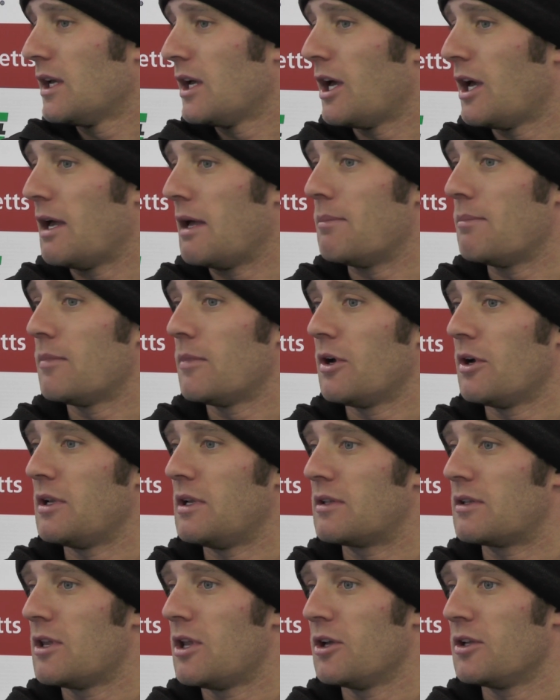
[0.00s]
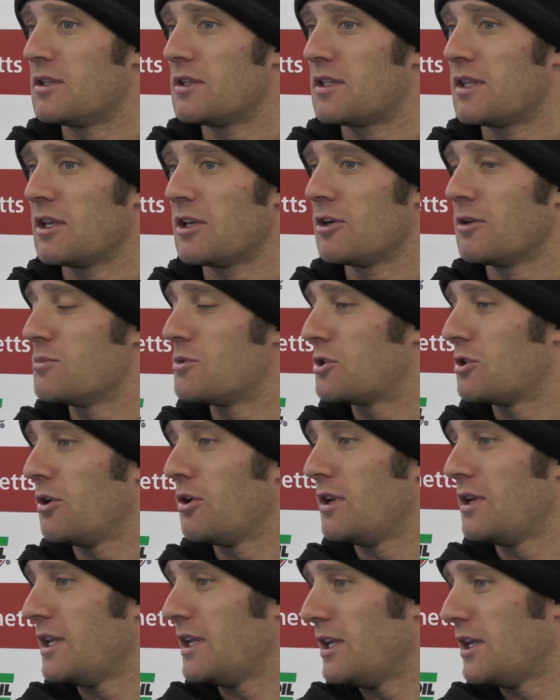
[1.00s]
I'd like to think I'm
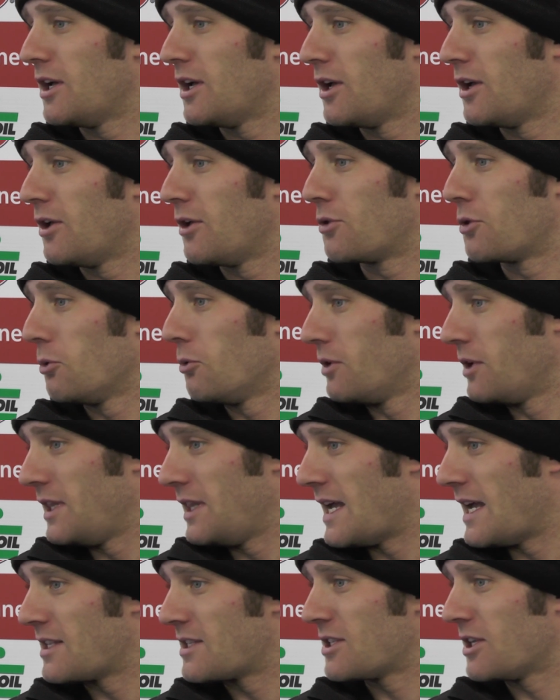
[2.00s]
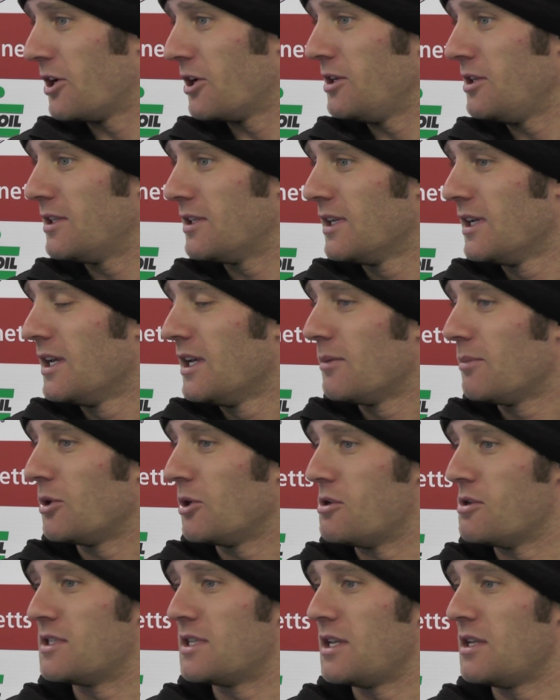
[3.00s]
certainly a thorn in their side,
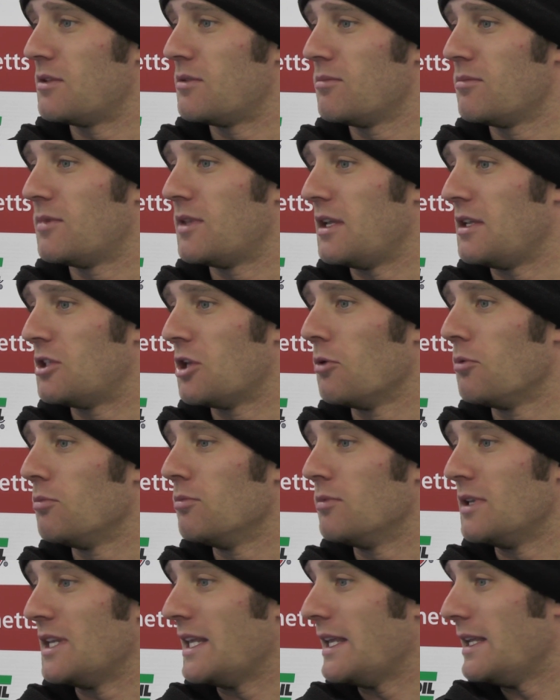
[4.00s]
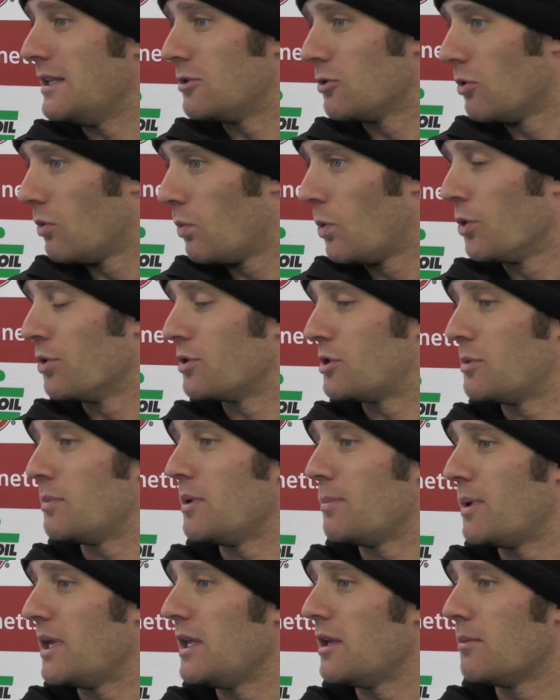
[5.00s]
because they don't need or want to
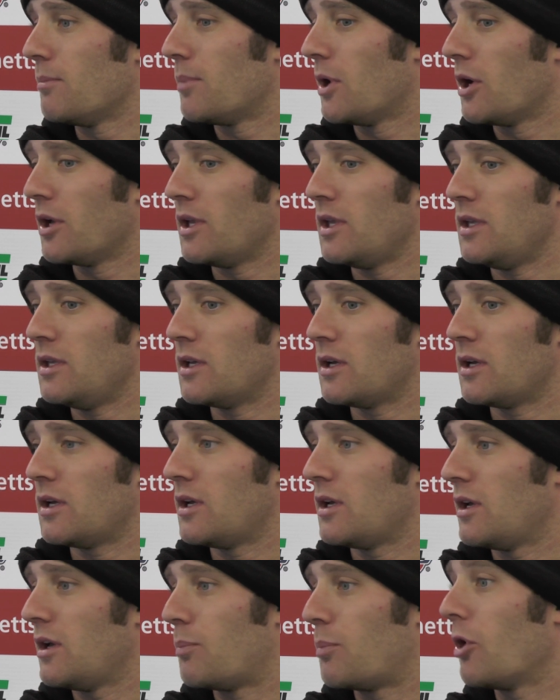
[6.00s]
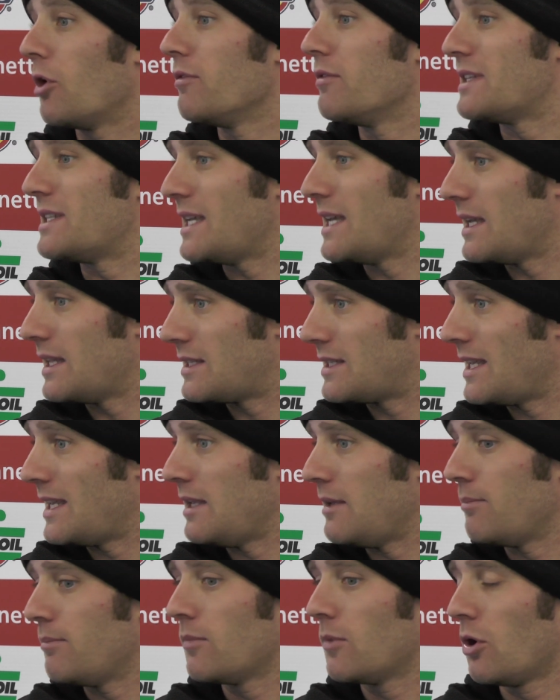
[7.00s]
be beaten by a privateer
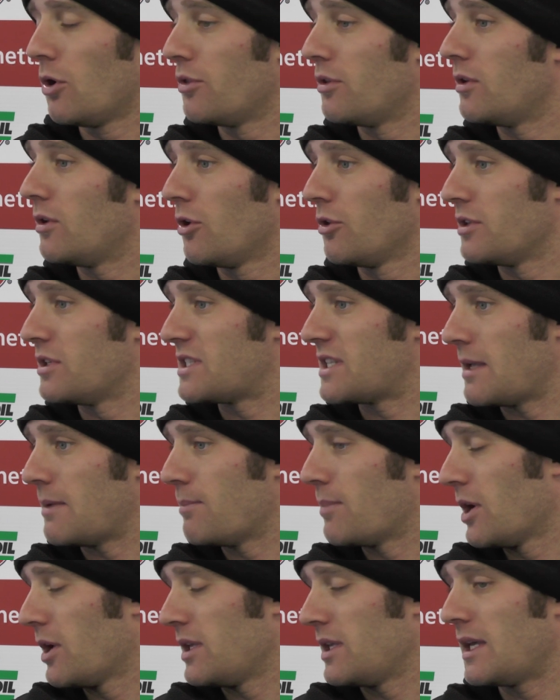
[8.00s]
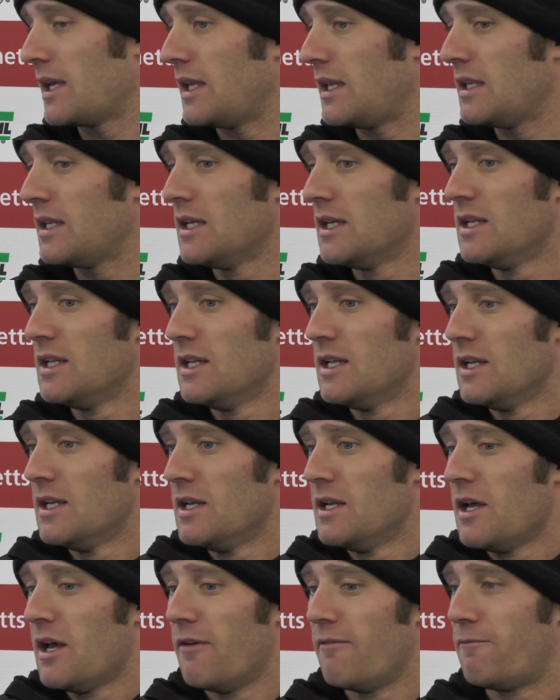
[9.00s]
team on the same bike. And
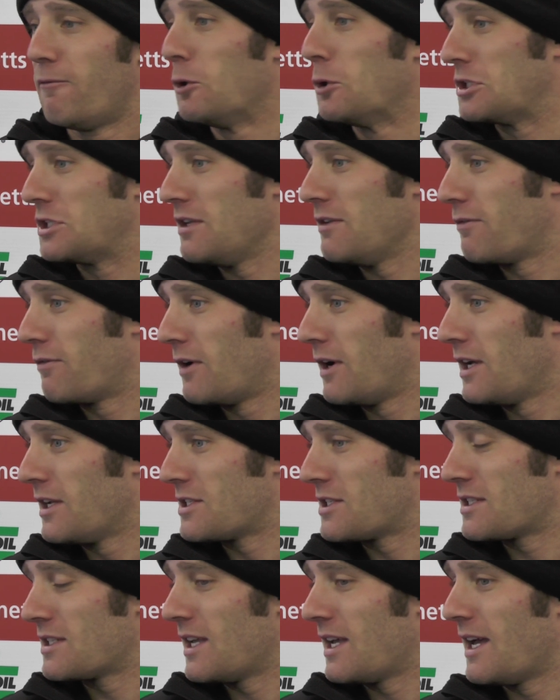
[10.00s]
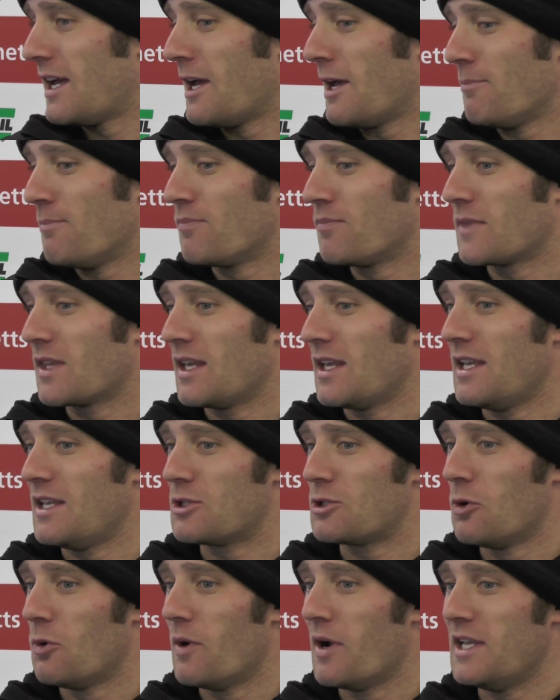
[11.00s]
unfortunately for us,
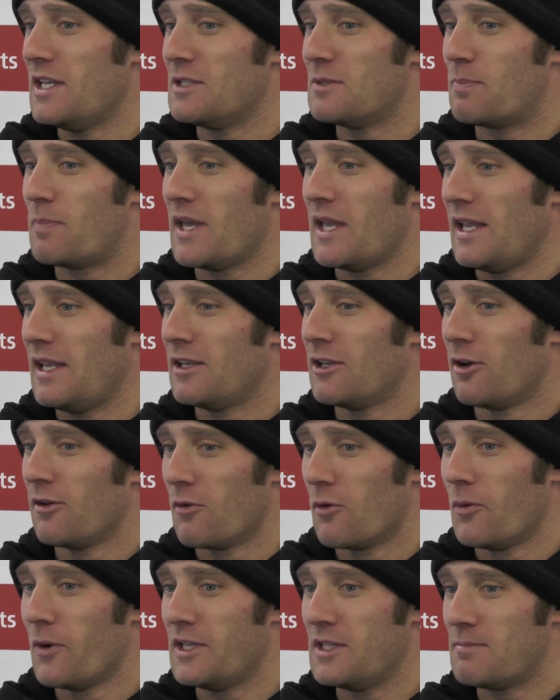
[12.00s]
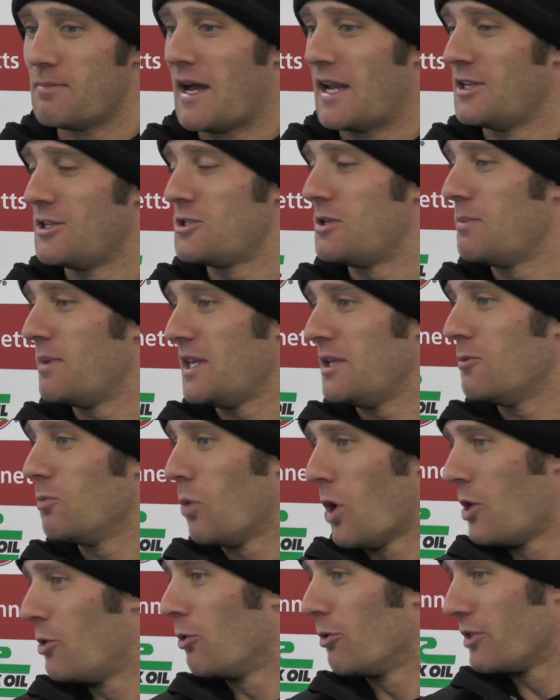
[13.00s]
it's always been, I've always managed to beat
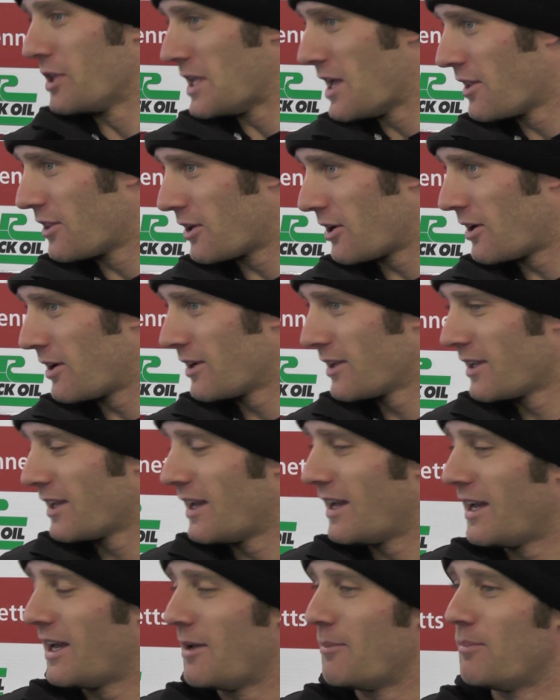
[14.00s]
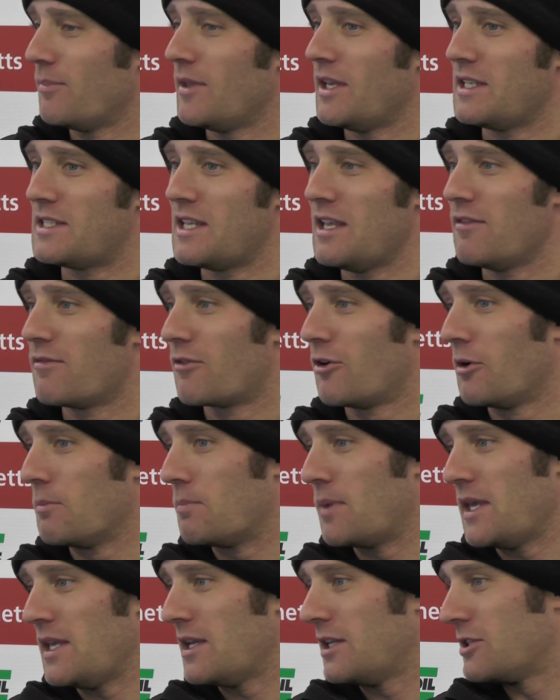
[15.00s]
one or the other. It's either
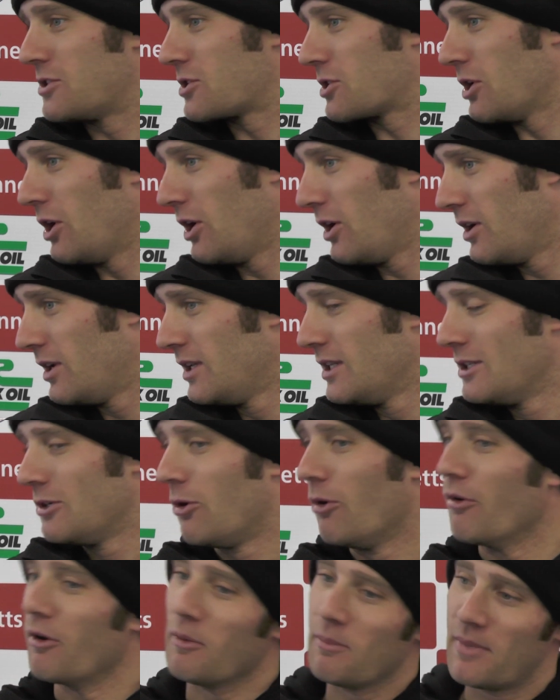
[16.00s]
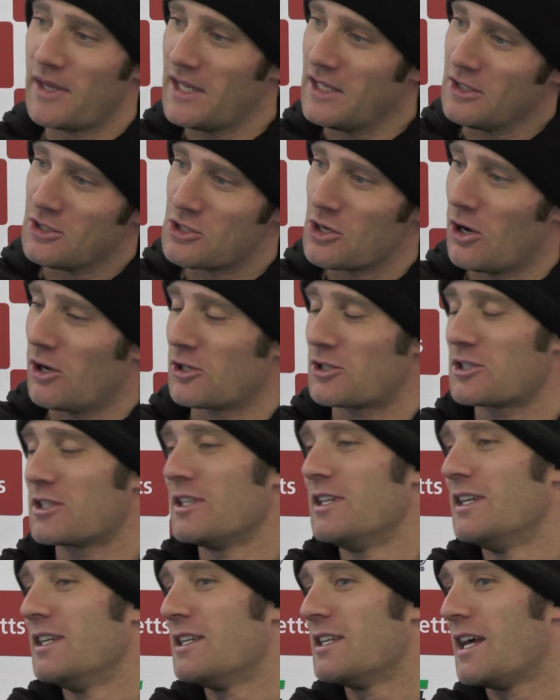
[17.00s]
I'm beating Scott or I'm beating
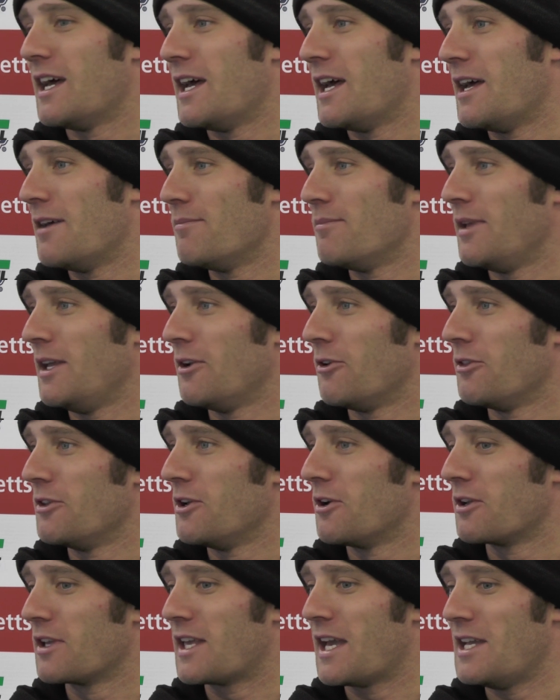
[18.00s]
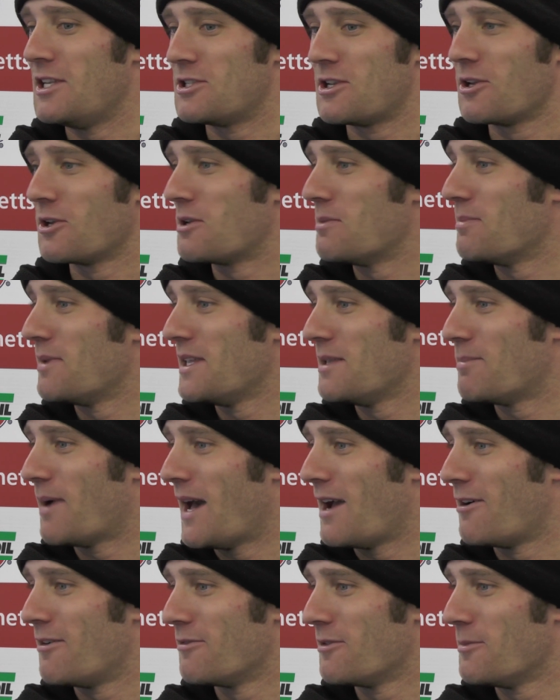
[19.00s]
Josh. And on the odd occasion I can beat a
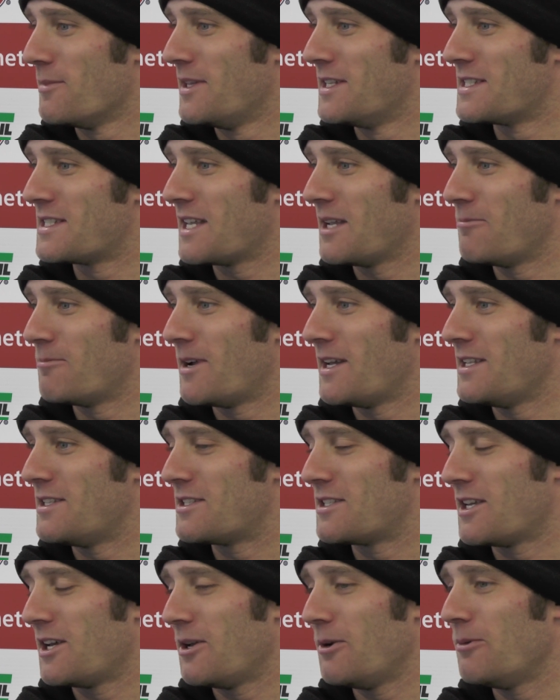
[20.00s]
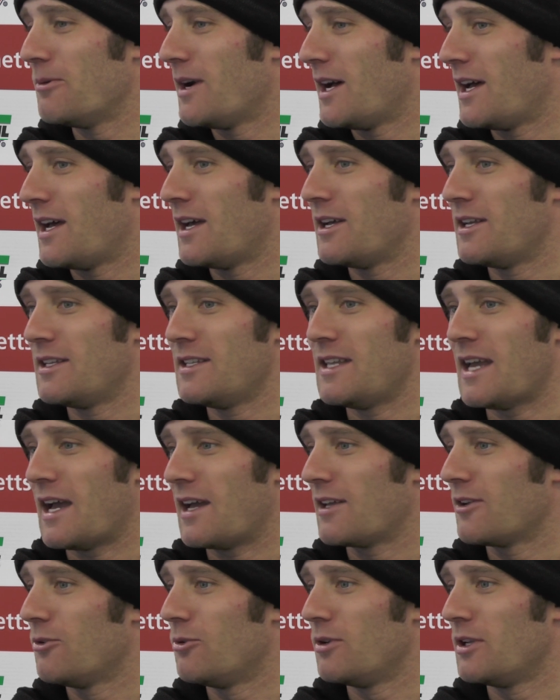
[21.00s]
pair of them in the same race. So
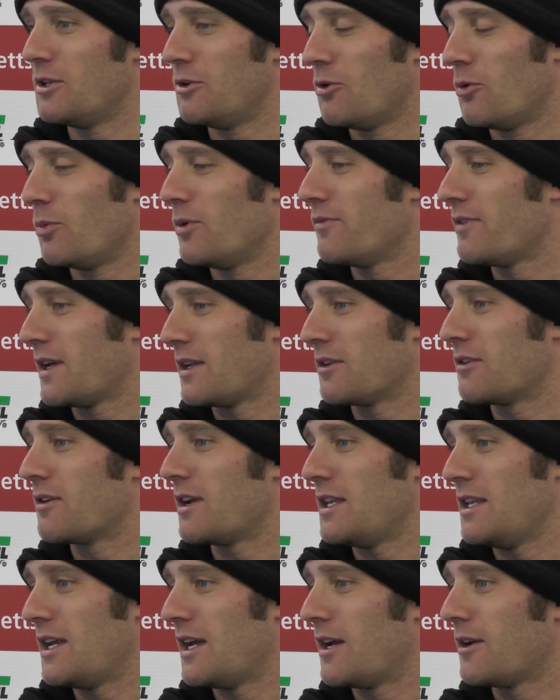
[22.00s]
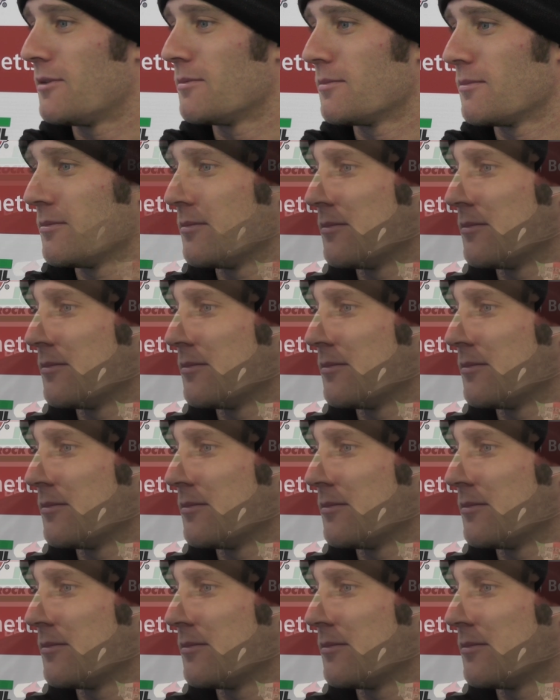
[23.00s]
yeah, all in all, we've had a great year.